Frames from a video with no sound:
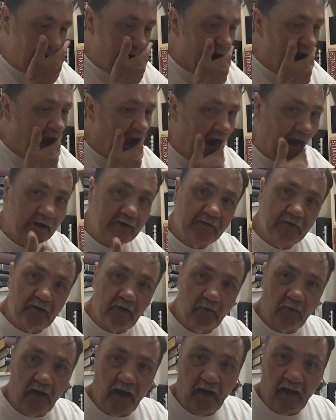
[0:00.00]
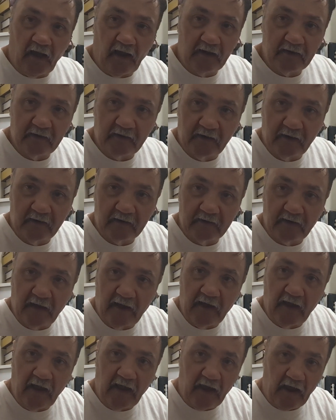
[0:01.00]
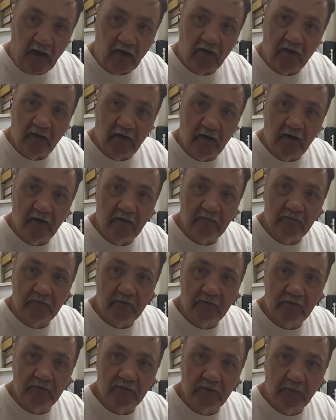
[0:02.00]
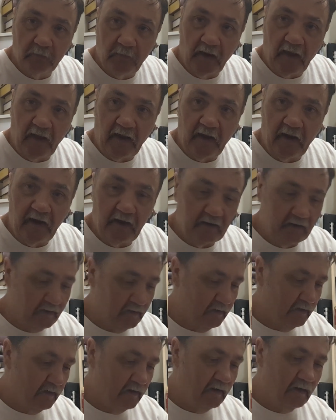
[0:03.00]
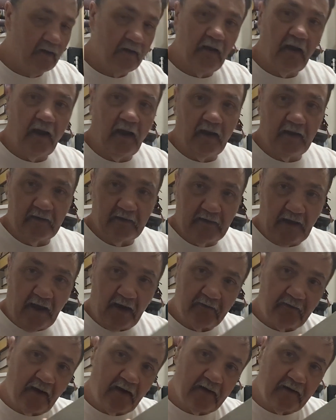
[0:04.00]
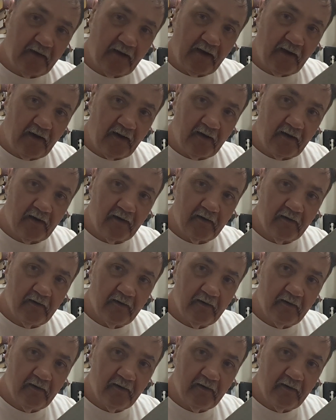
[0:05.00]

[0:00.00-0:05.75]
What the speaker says: And so I like to get that out of the blade. And that right there,